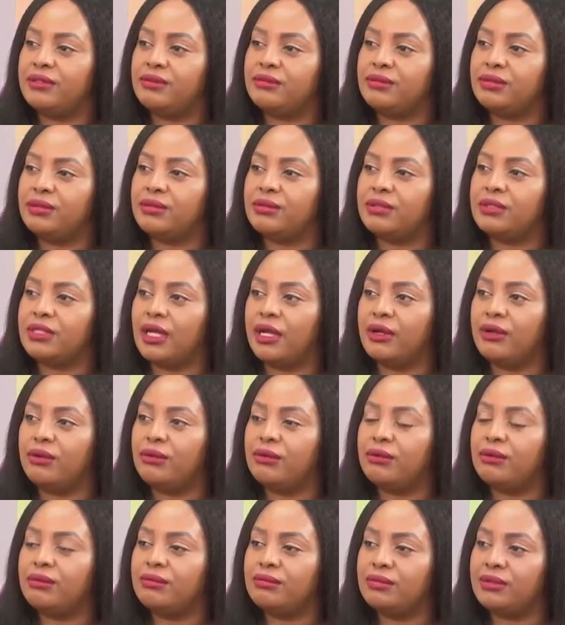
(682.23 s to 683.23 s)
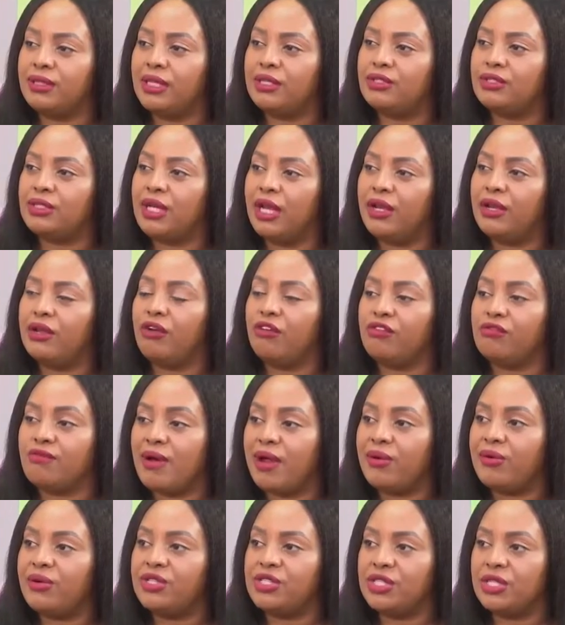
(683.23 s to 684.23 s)
Because I know the journey of
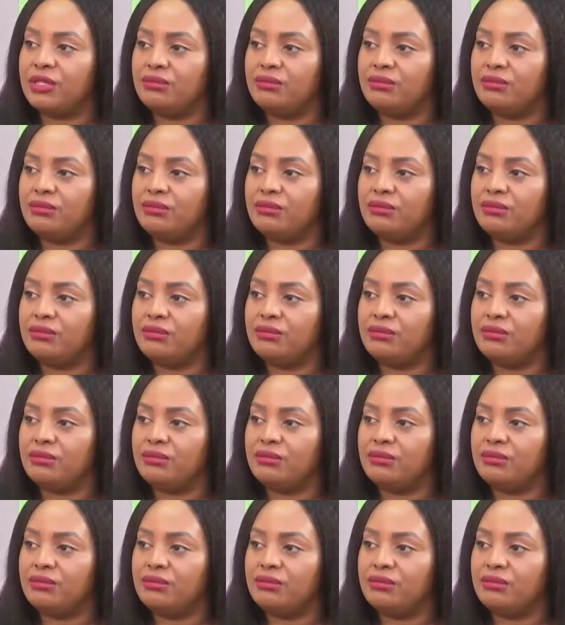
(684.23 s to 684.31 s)
marriage